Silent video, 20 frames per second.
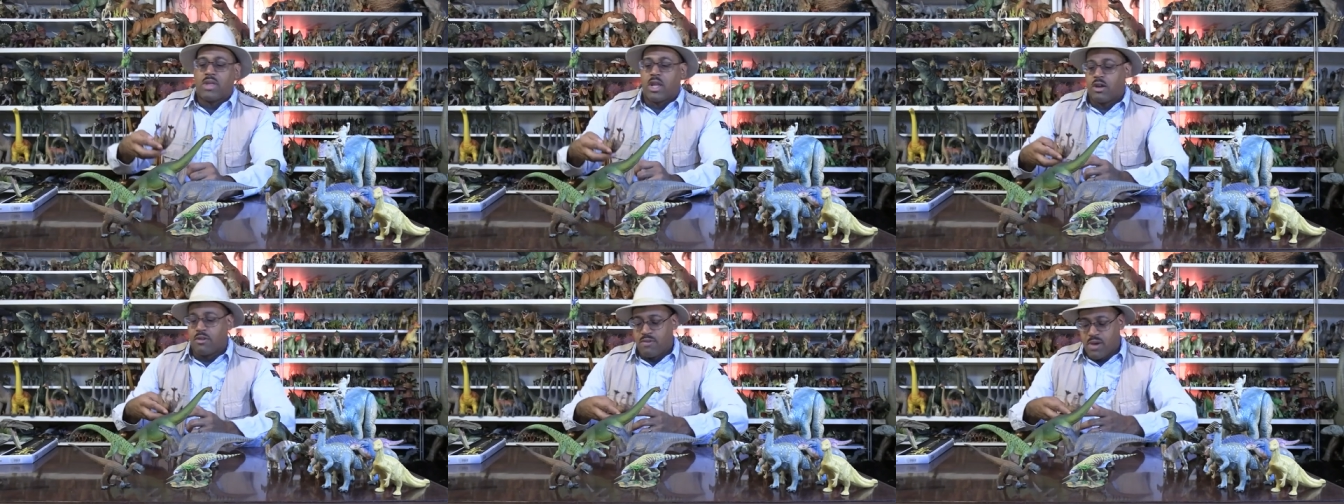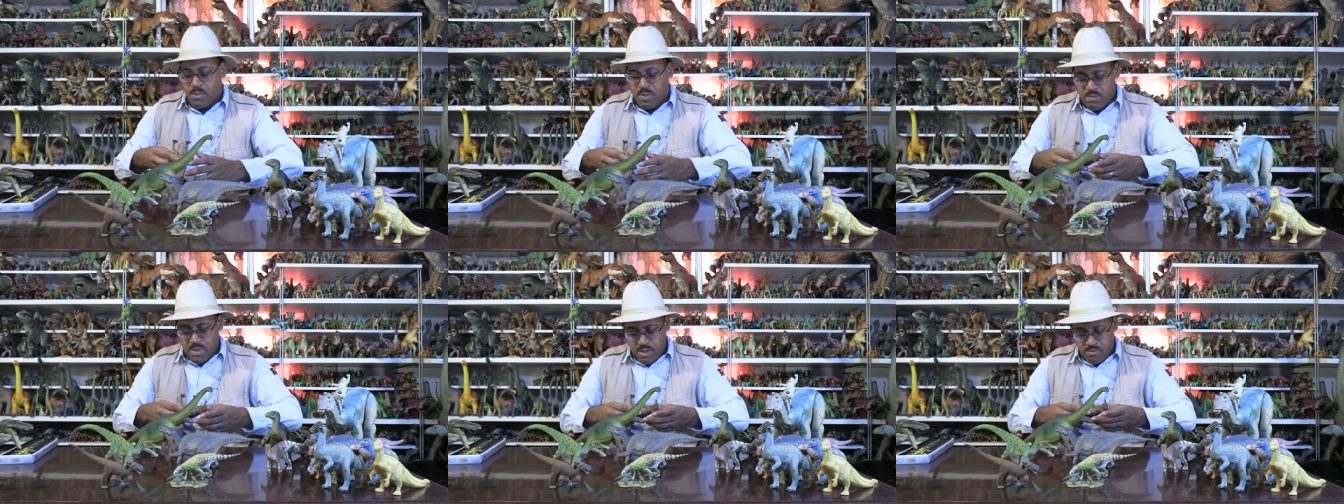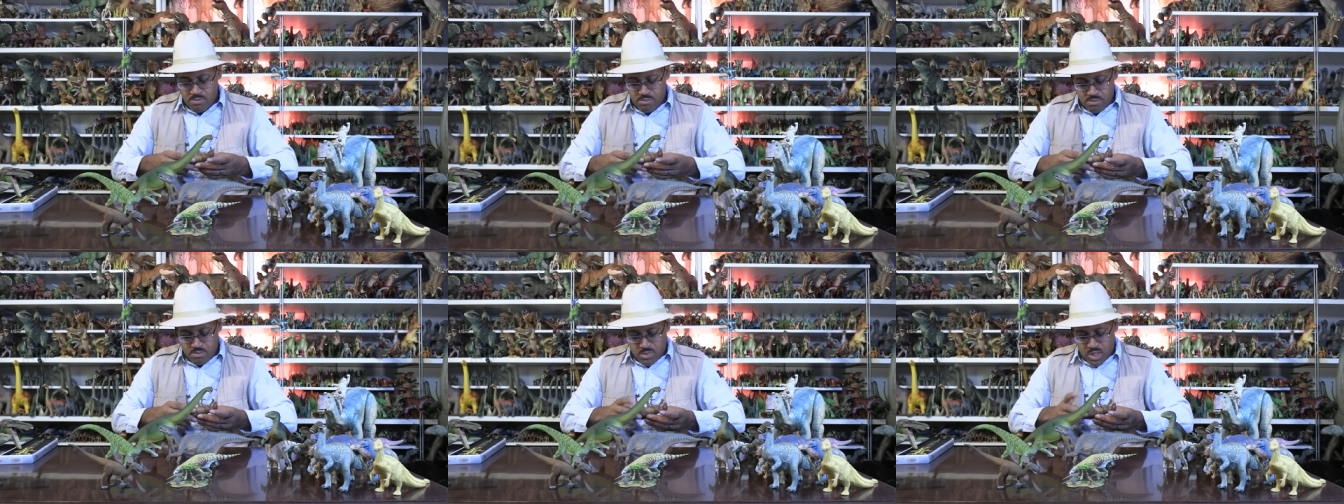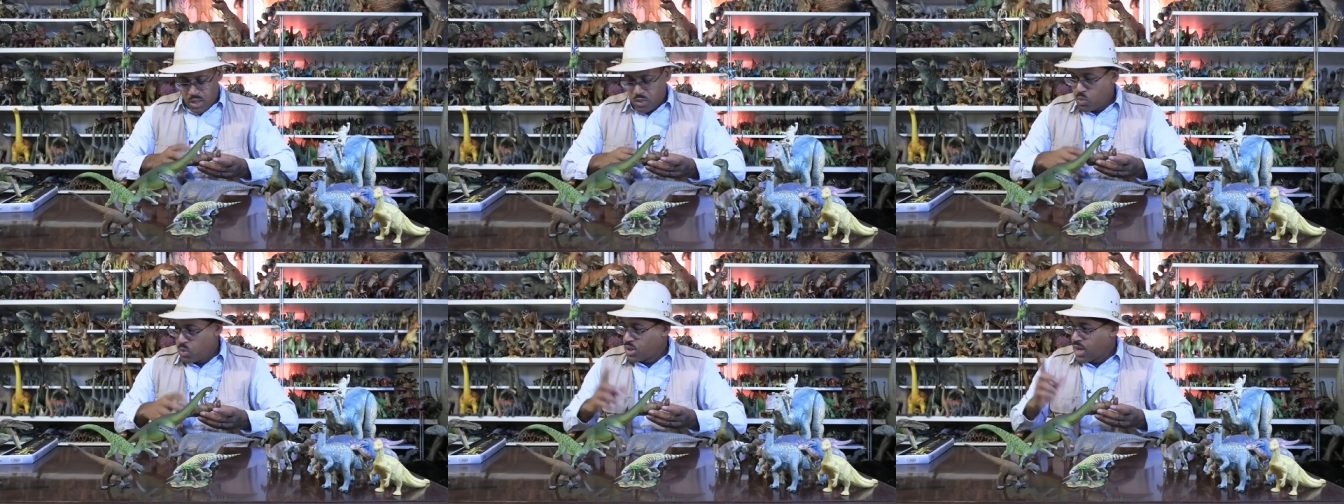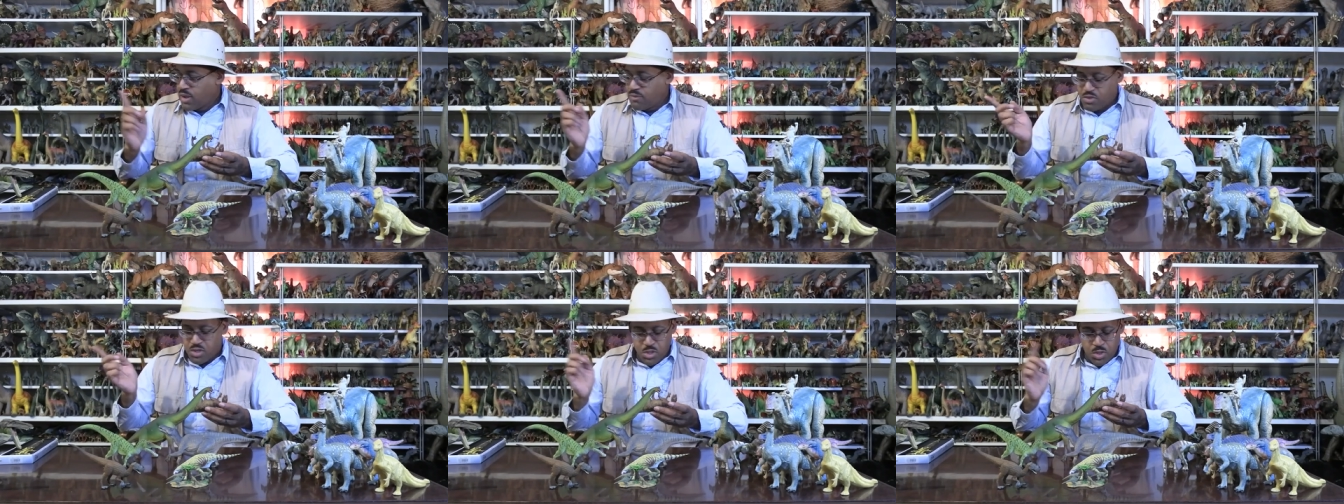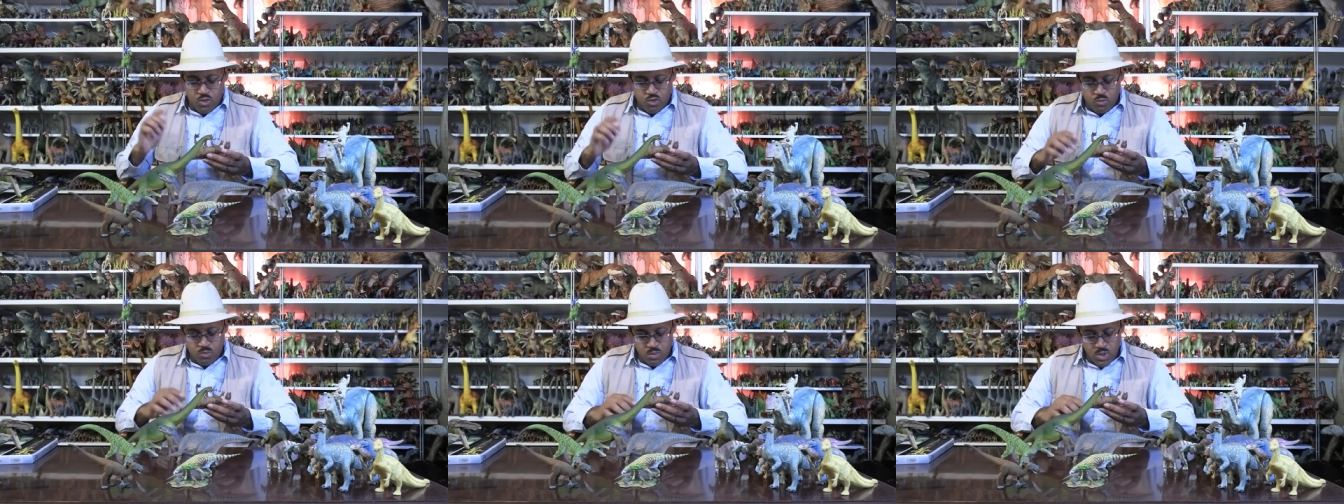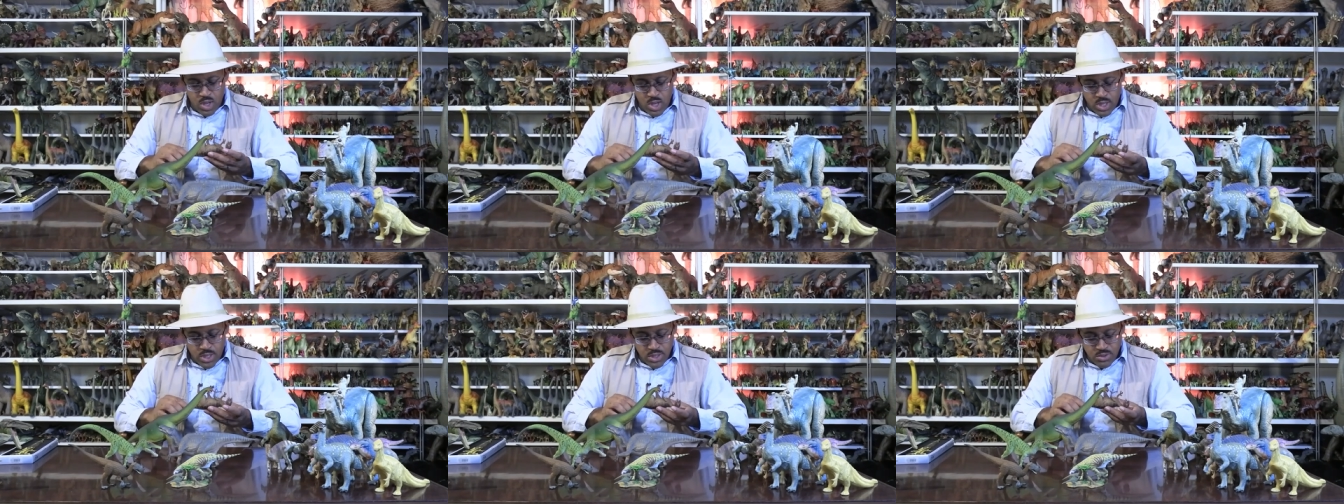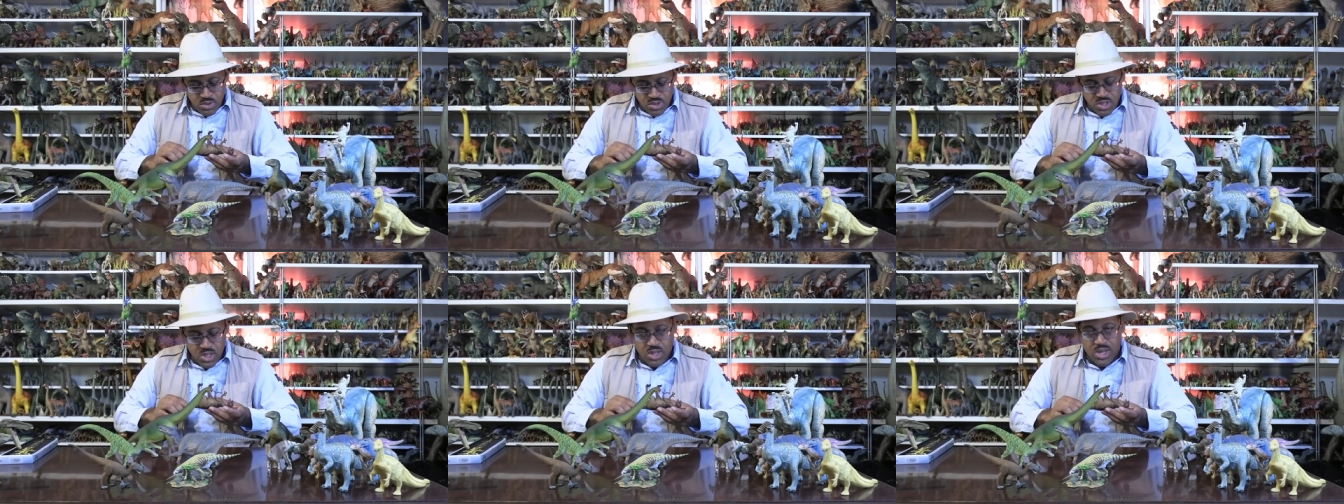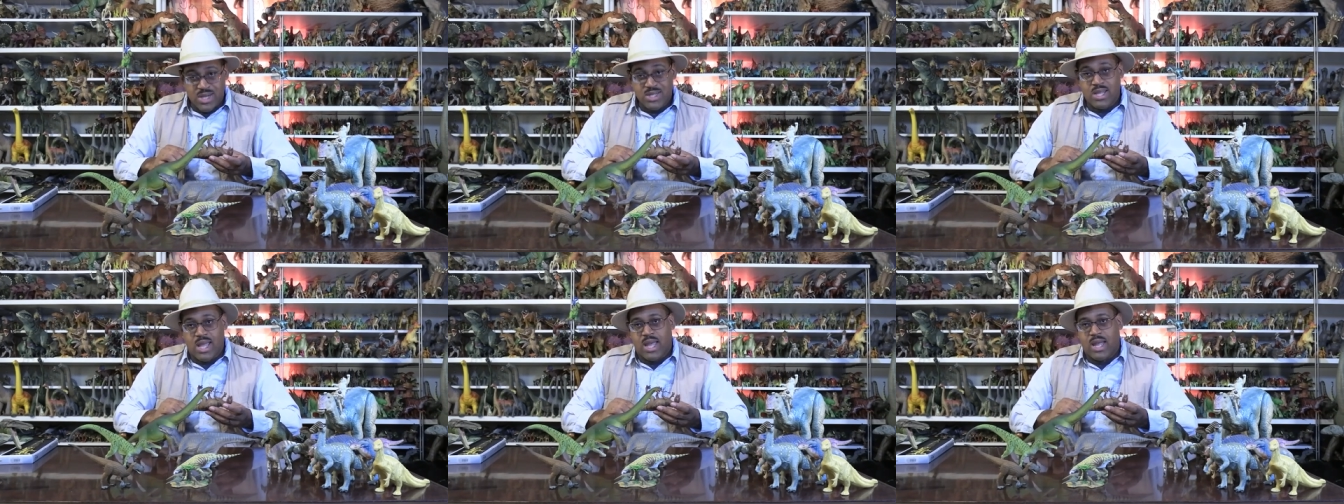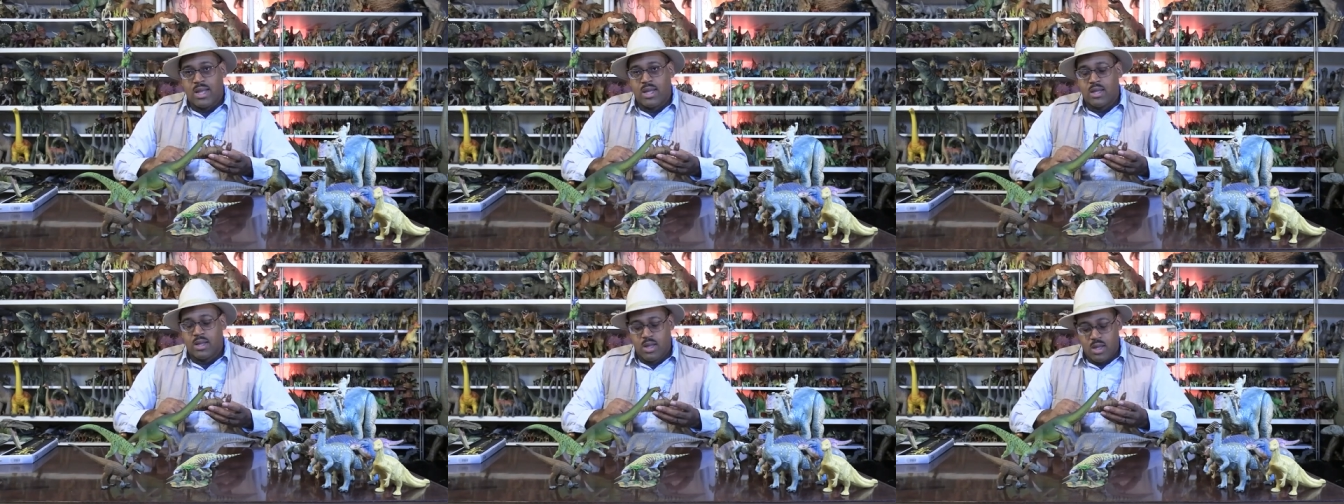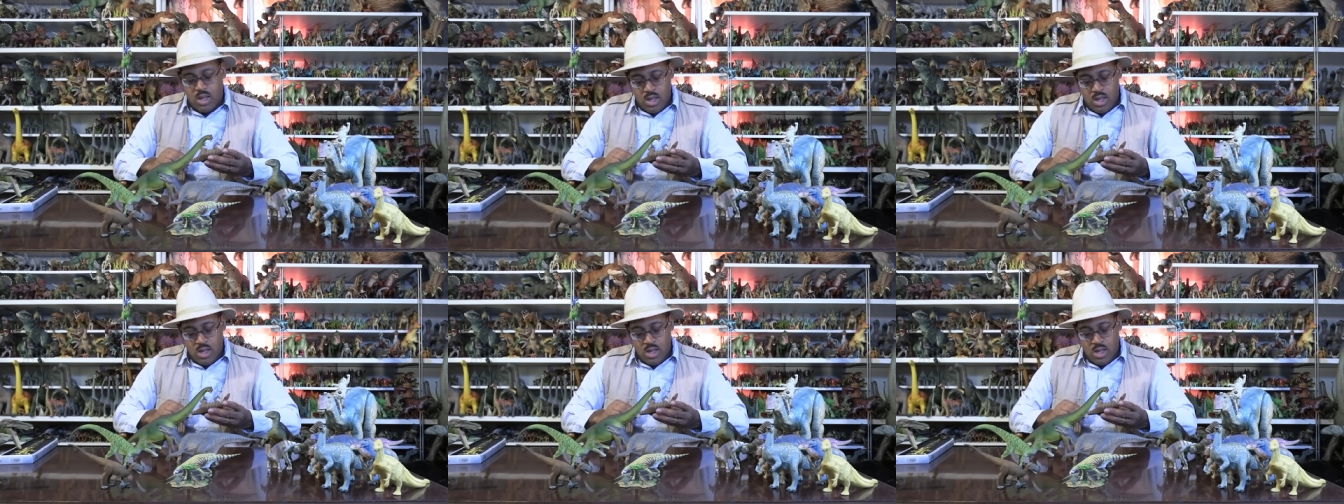They don't find. they, this one, I have two of them. This one's Collect A.